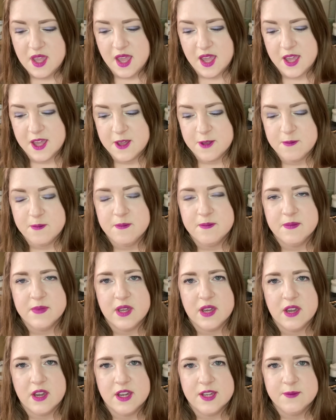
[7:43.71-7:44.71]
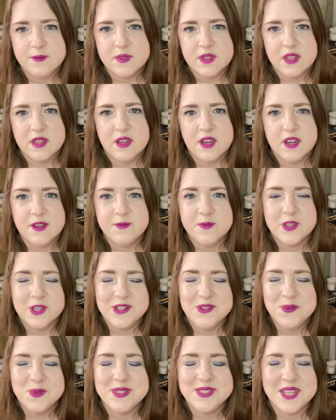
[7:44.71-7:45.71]
I'm
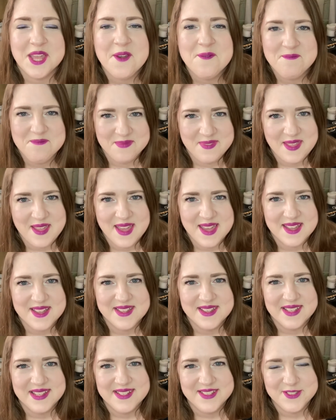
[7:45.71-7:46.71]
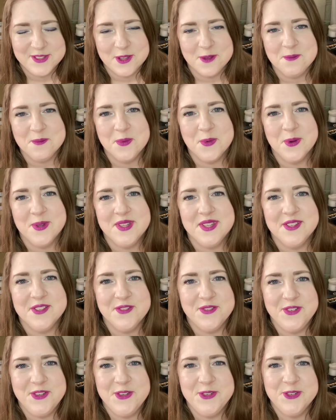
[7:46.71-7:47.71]
going to attempt that at some point in
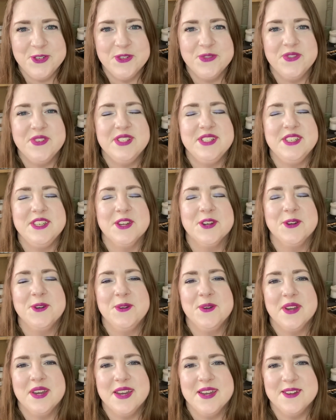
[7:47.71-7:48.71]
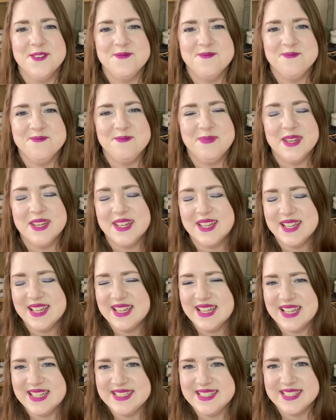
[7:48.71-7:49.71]
a future video, but
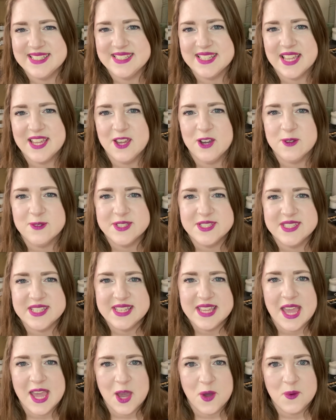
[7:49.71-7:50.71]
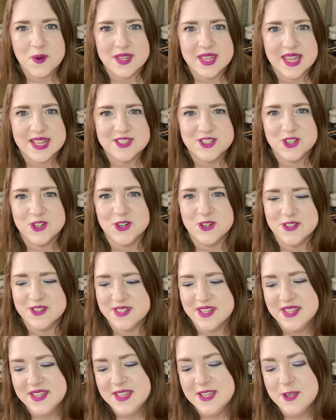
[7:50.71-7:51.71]
as I say, I'll see how I get
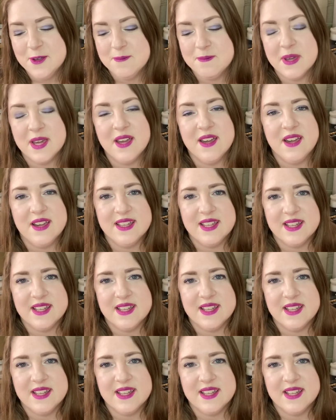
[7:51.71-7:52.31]
on. But